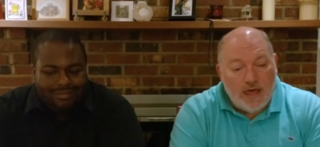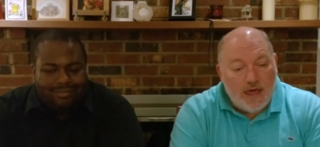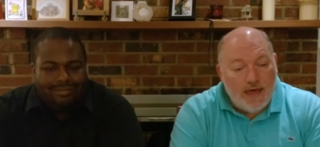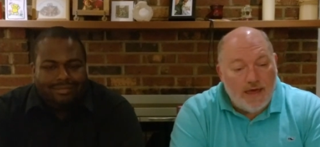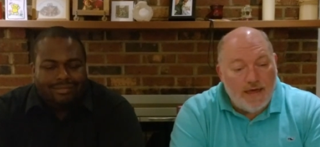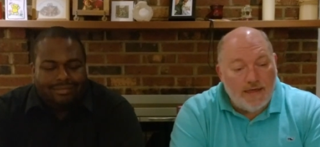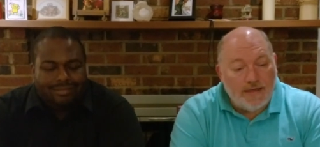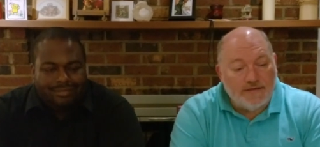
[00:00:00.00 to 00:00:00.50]

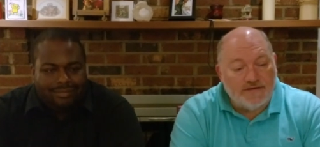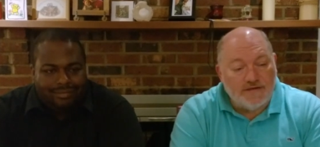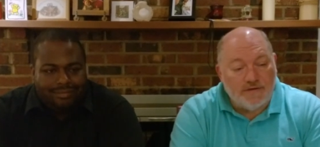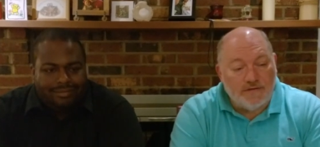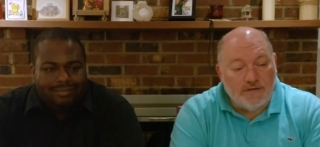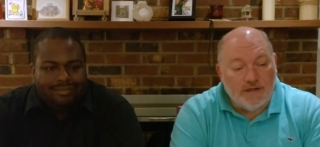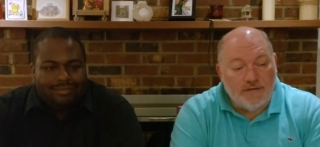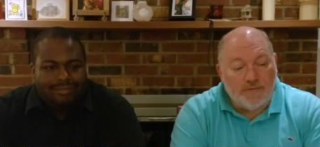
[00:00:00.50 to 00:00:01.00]
Speaker 1: Uh,
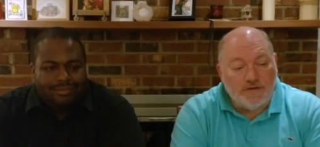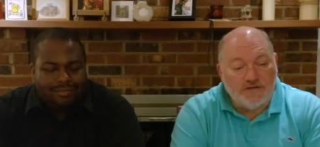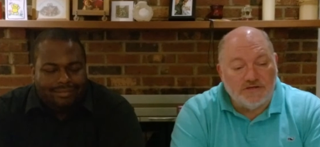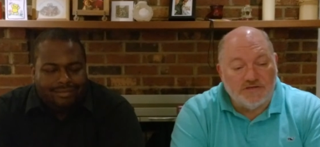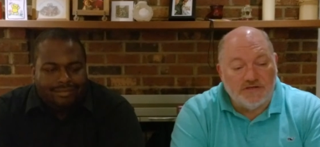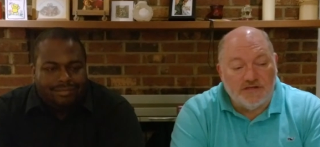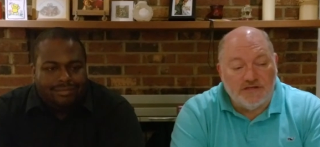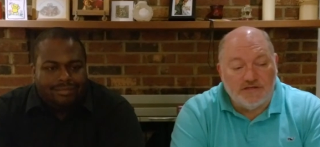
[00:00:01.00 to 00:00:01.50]
so Olympic
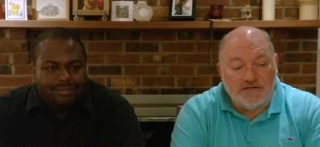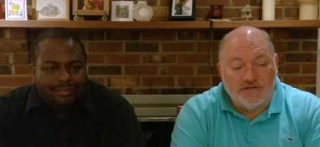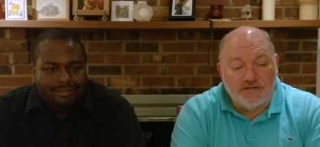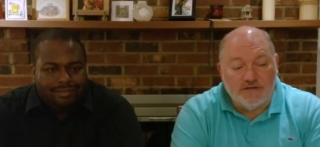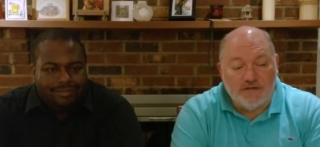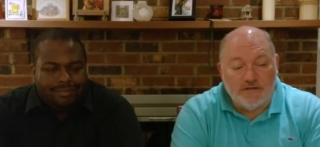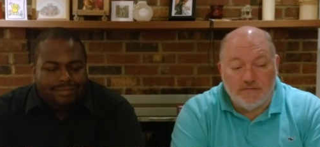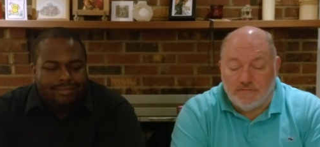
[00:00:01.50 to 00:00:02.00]
just needs
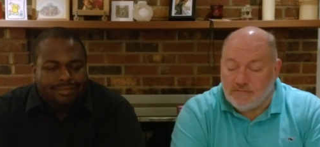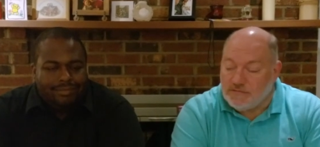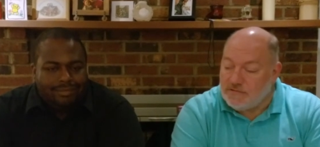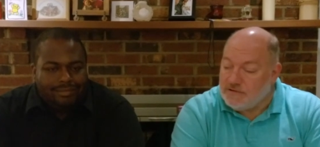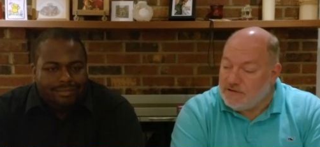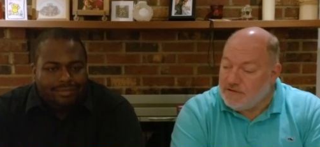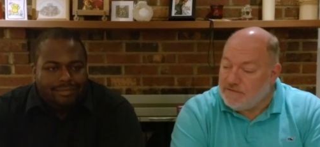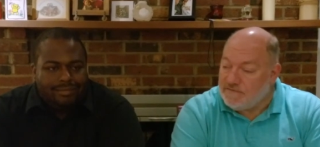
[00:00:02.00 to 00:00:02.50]
to
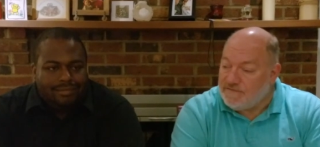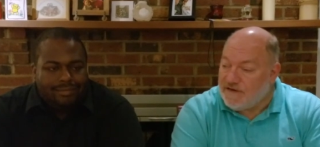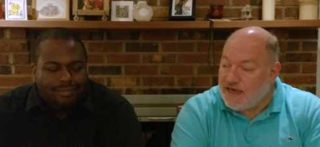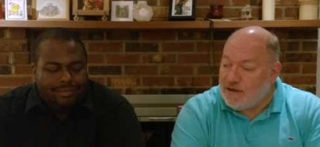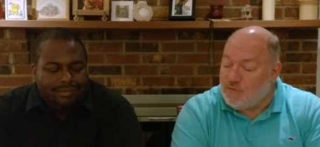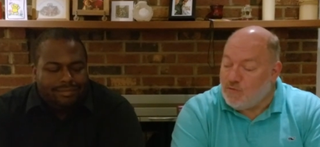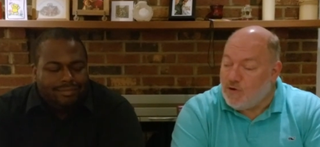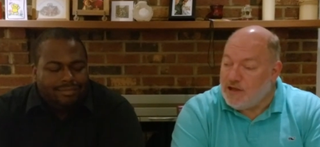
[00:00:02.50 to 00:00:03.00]
to
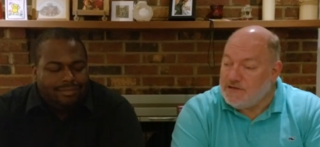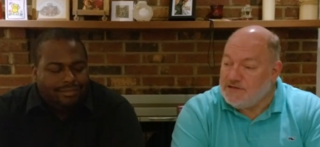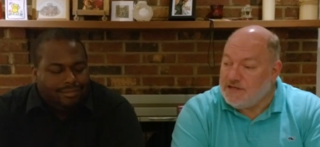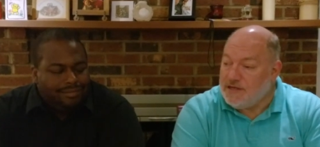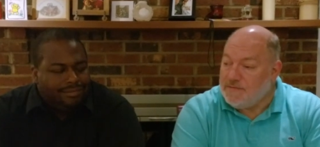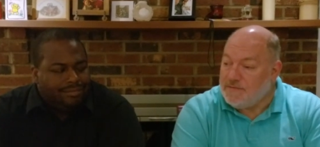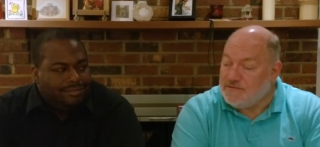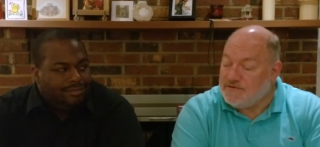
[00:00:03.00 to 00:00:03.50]
find ways to
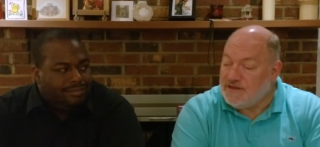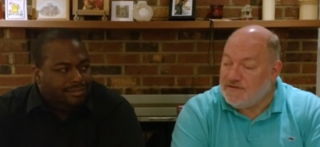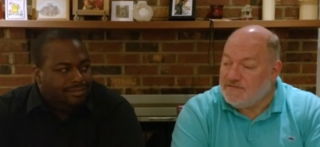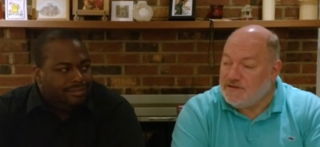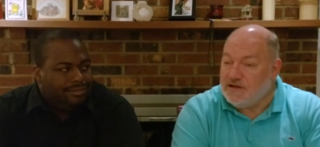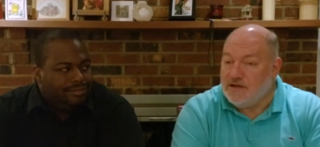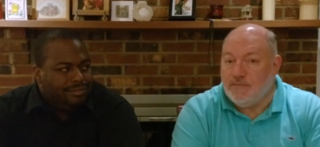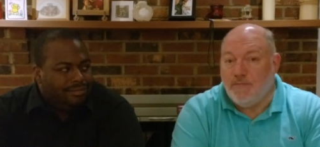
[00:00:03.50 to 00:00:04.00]
keep
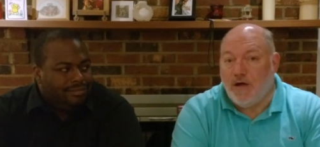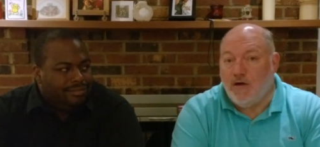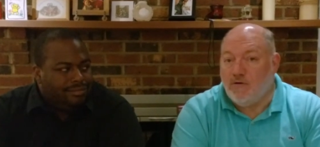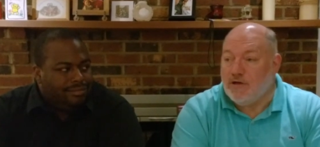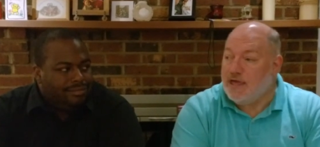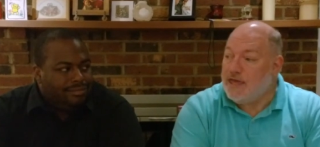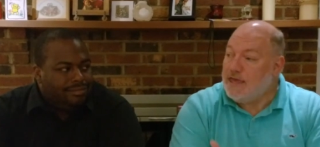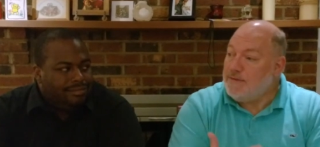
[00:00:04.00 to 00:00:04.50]
themselves into the
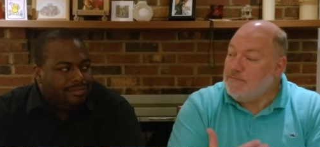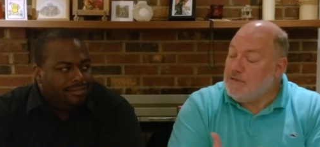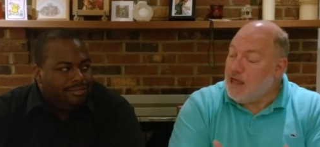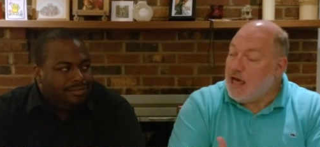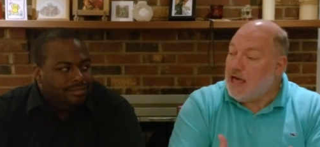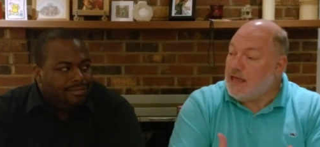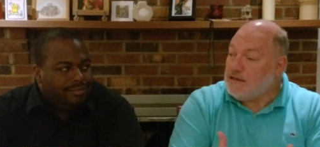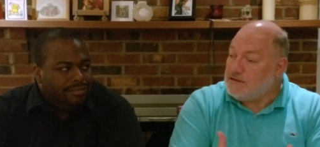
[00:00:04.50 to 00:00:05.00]
ball game,
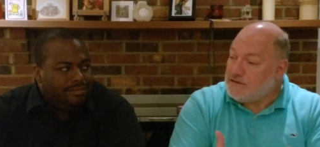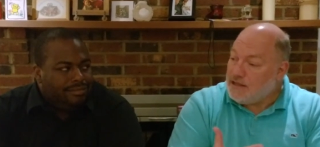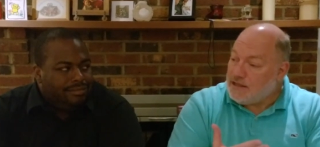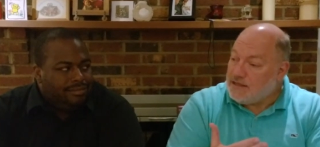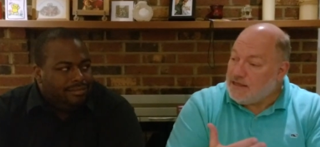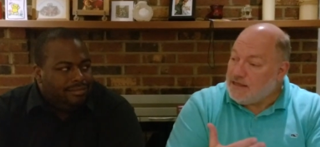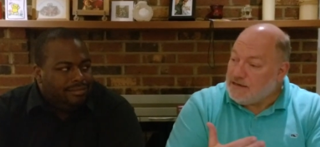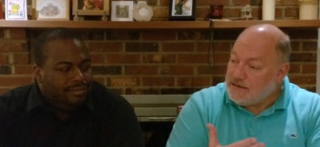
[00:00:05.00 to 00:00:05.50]
not
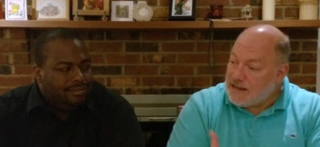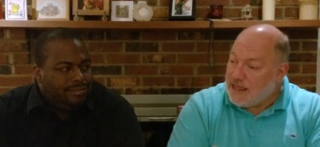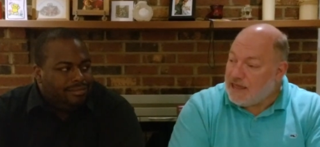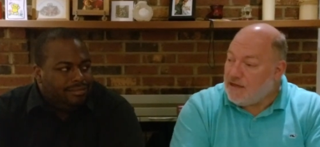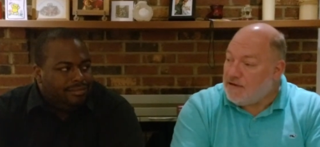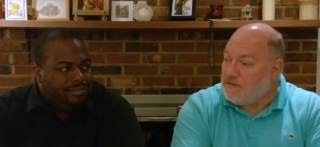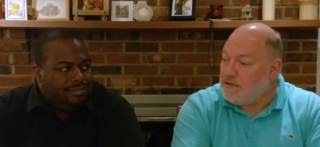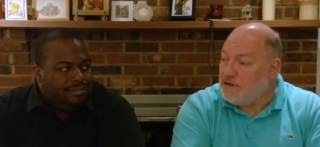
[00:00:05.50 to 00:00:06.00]
uh, get
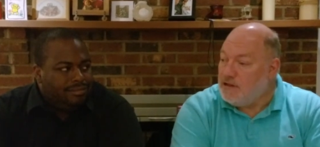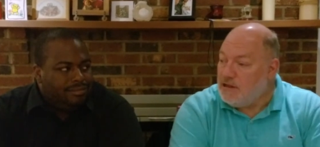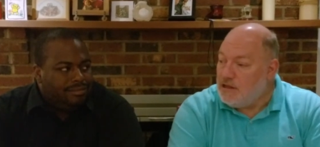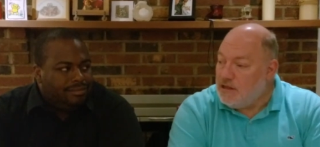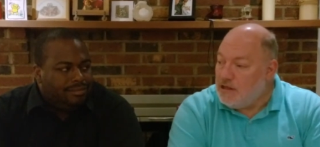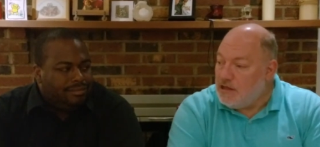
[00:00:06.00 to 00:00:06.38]
down